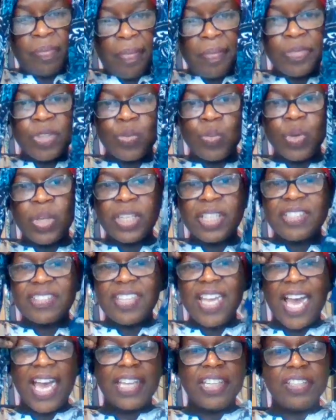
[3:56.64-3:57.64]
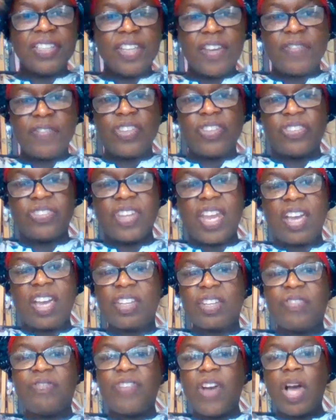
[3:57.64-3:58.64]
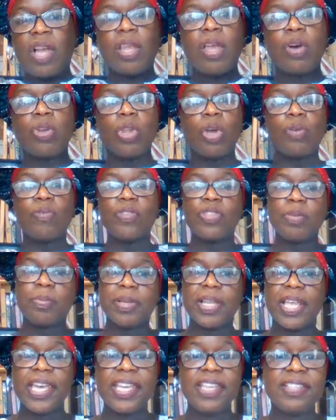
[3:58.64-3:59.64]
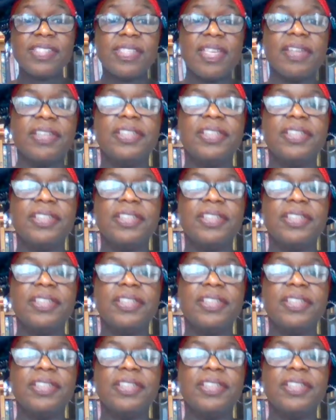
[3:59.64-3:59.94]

You want it tight enough so it's not going to fall all over the place.